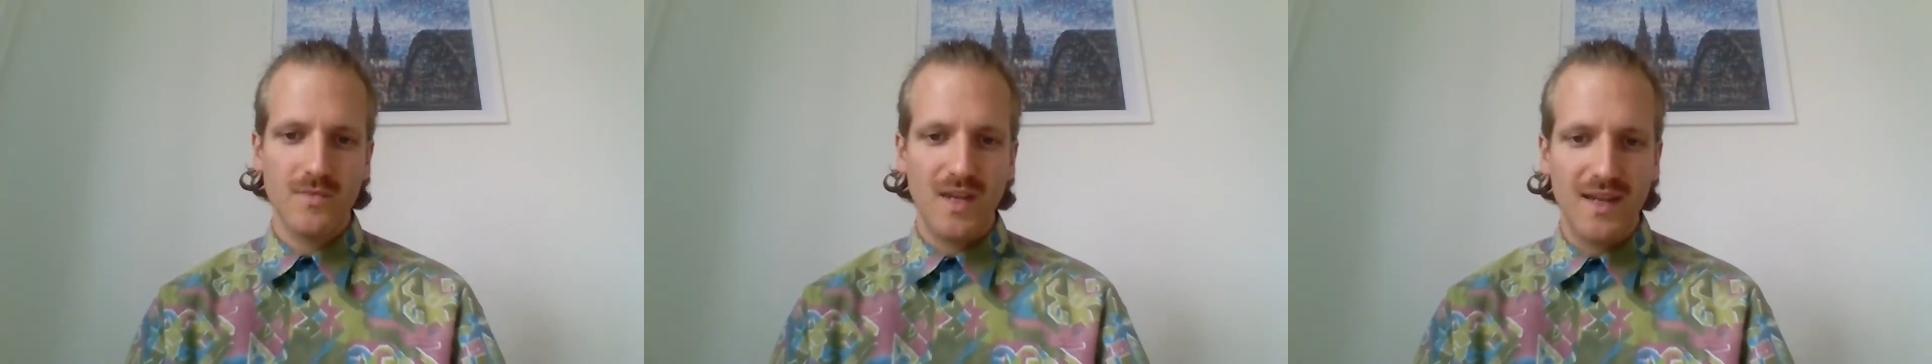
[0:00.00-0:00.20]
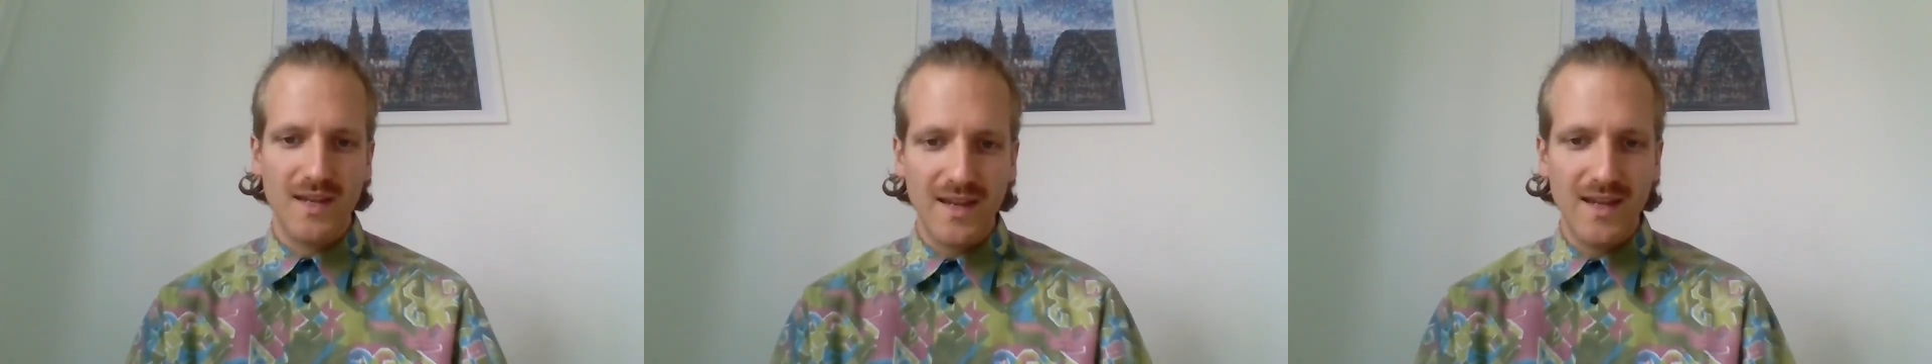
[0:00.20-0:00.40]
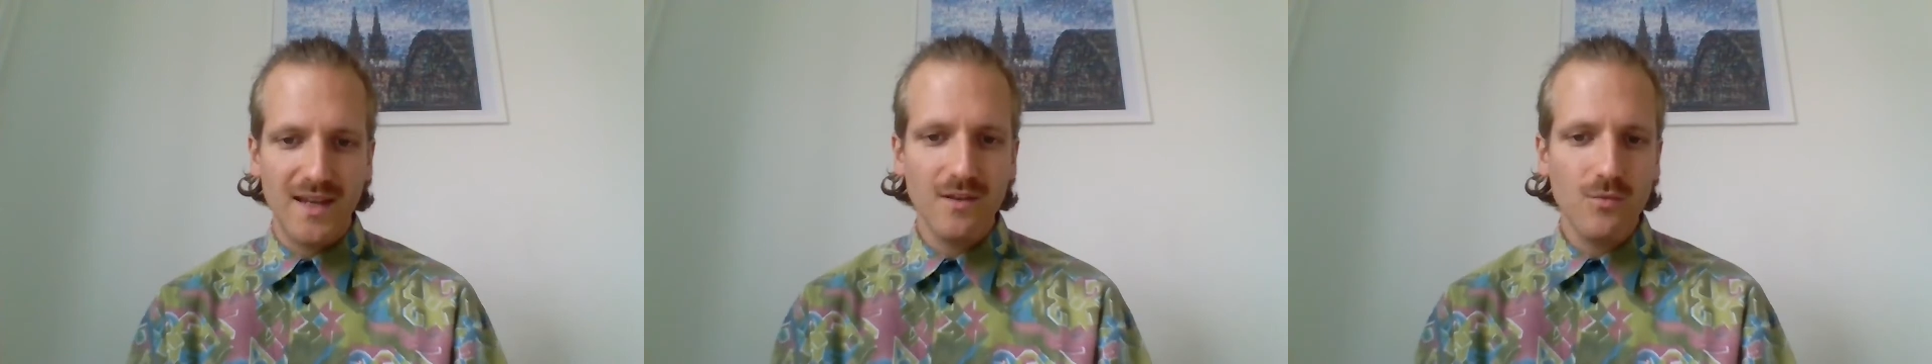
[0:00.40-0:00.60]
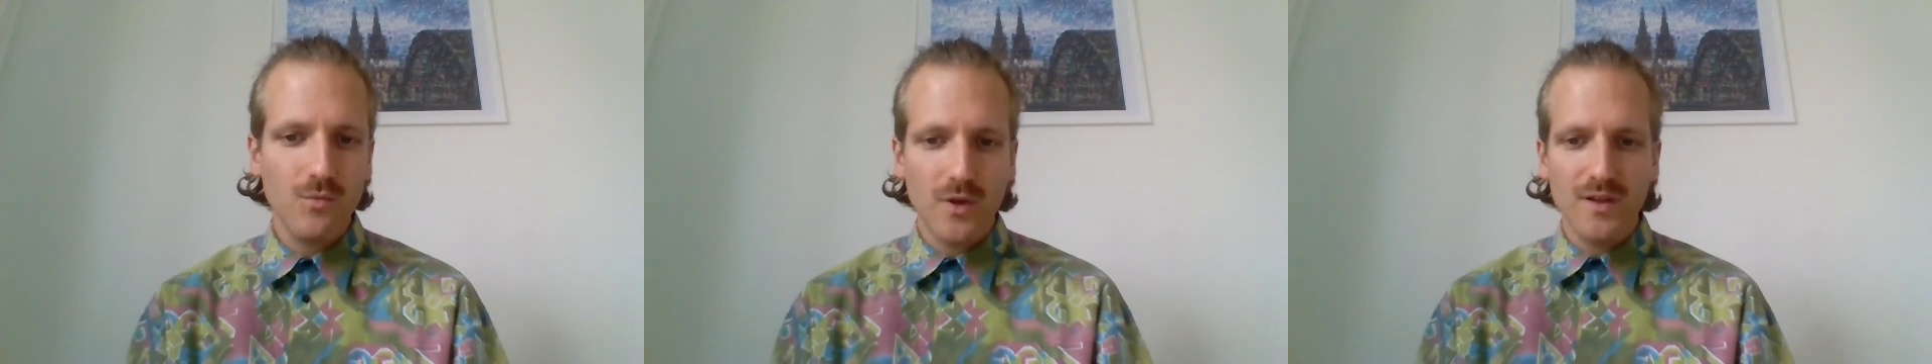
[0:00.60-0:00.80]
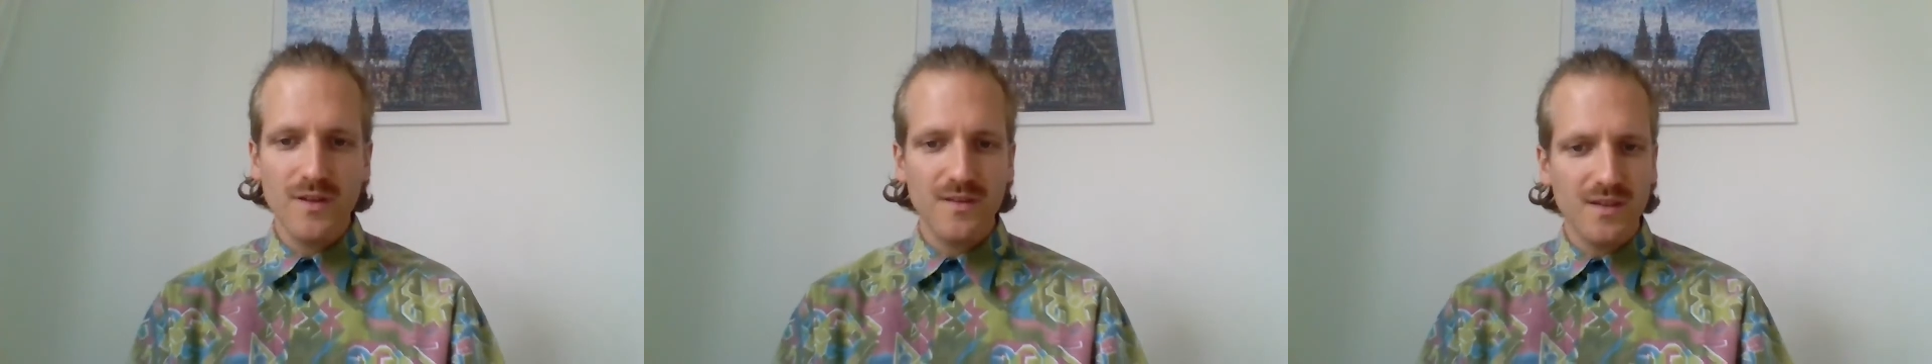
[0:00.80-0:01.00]
Again,
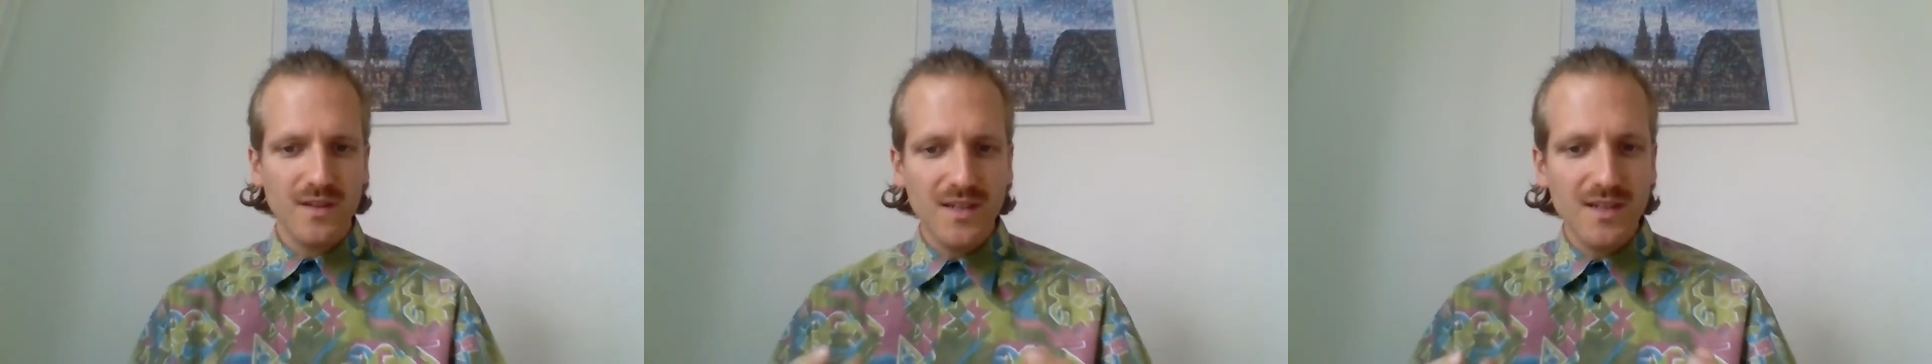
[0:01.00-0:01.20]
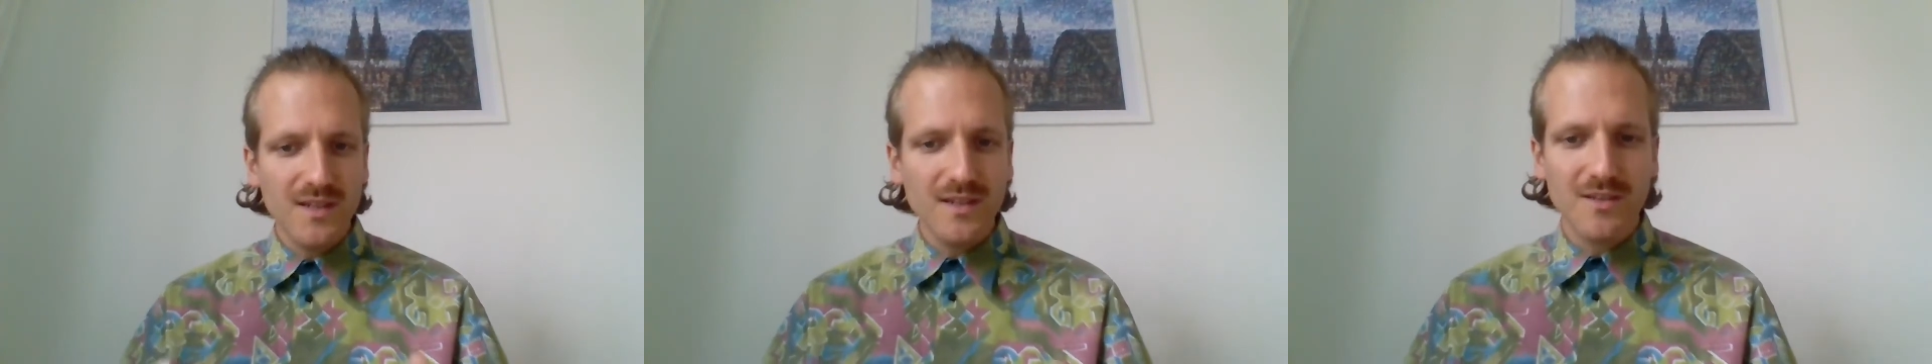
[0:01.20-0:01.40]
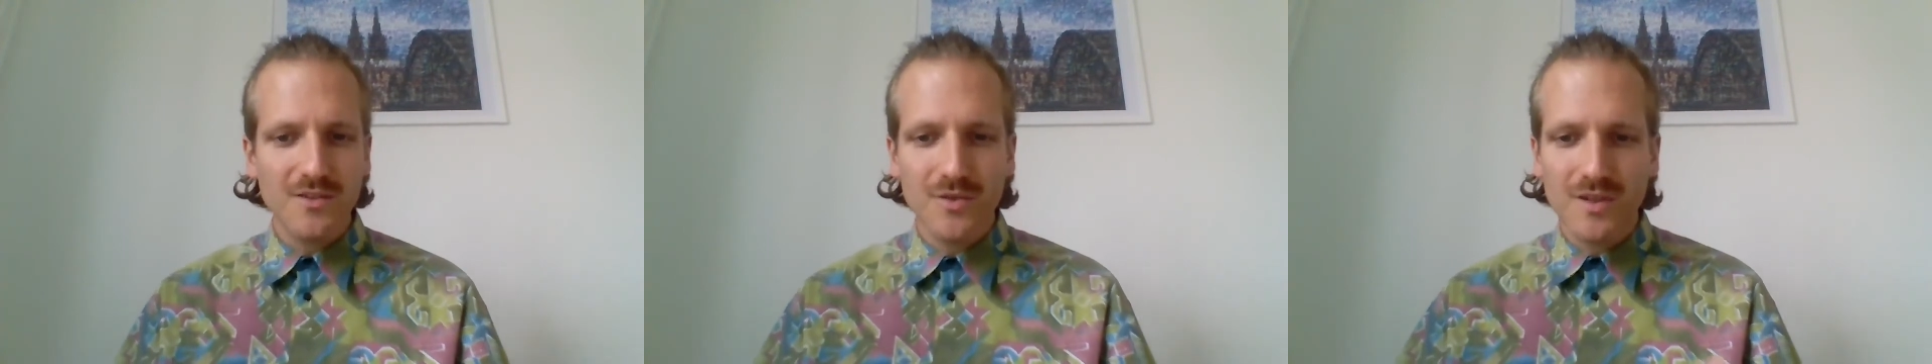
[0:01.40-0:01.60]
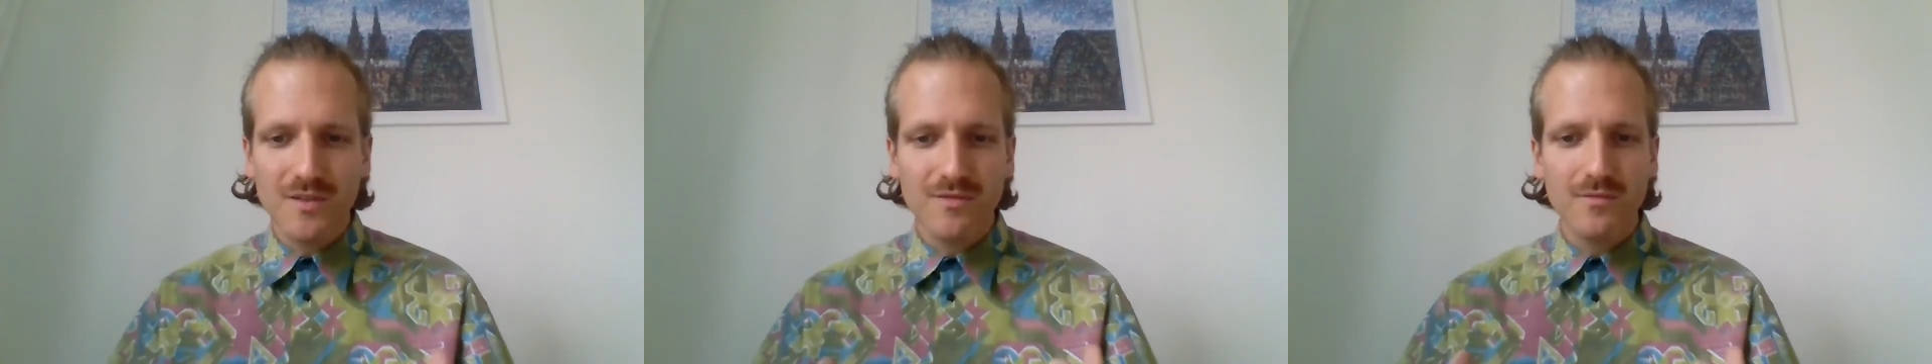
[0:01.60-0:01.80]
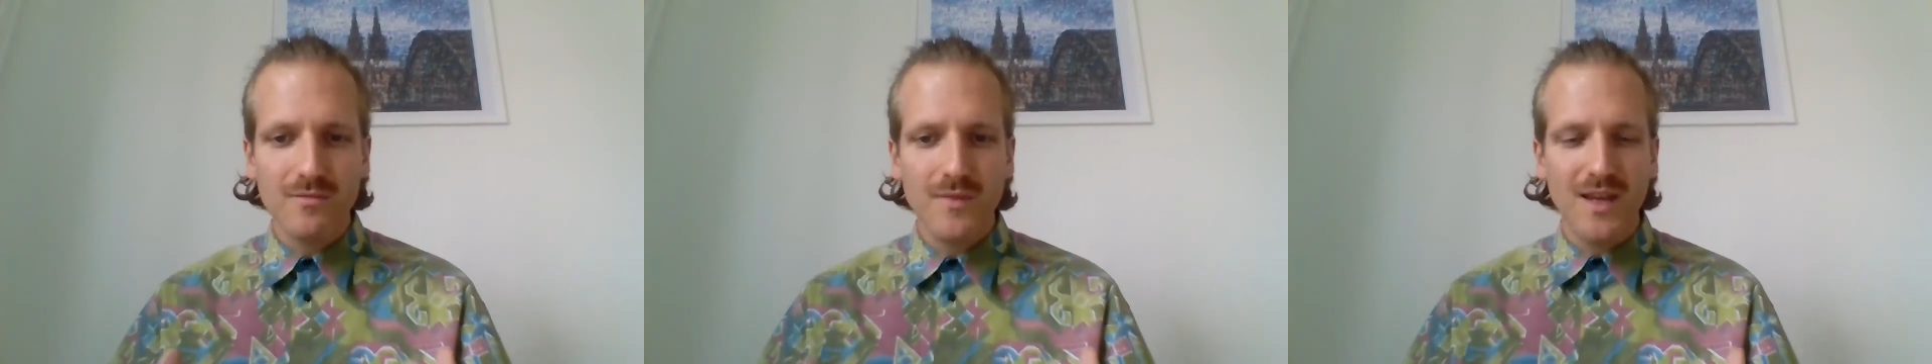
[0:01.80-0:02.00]
what is needed to
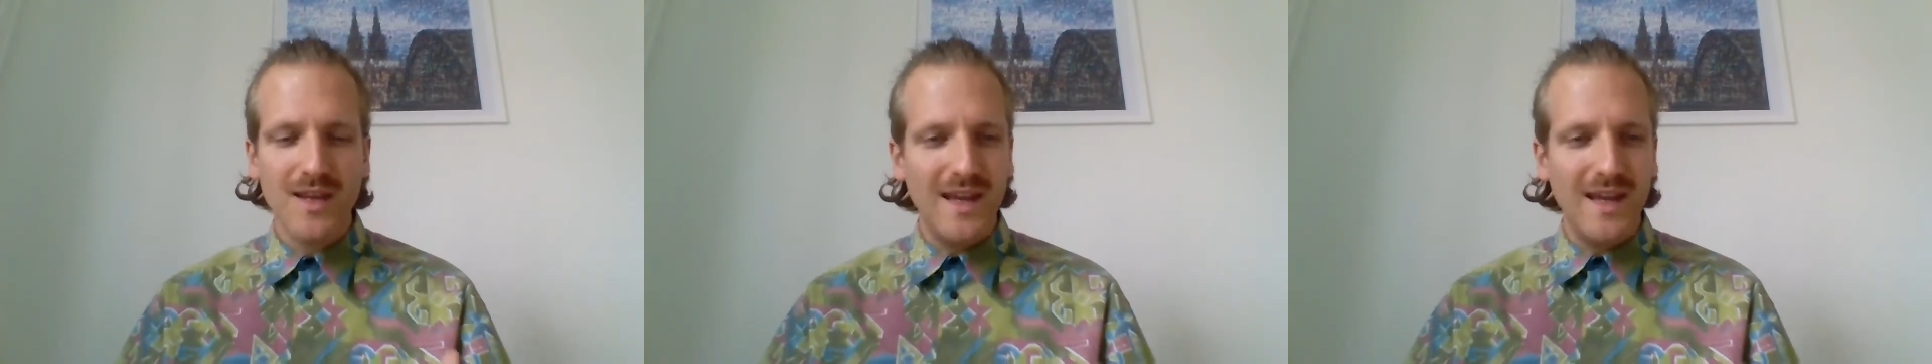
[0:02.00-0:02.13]
even